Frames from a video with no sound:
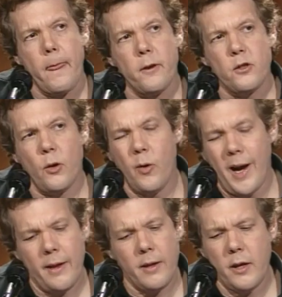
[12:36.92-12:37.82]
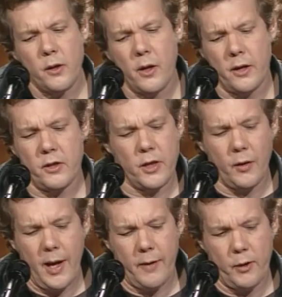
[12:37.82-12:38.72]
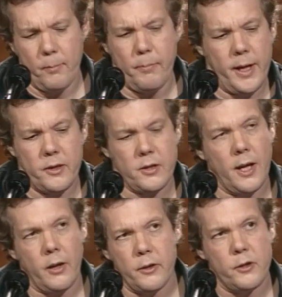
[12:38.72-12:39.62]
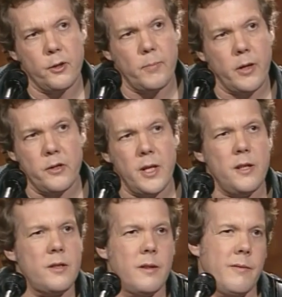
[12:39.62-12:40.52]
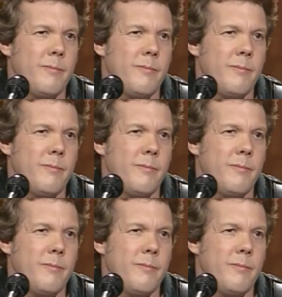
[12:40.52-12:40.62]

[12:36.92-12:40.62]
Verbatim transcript: So I think you're going to still have your big sellers just because each,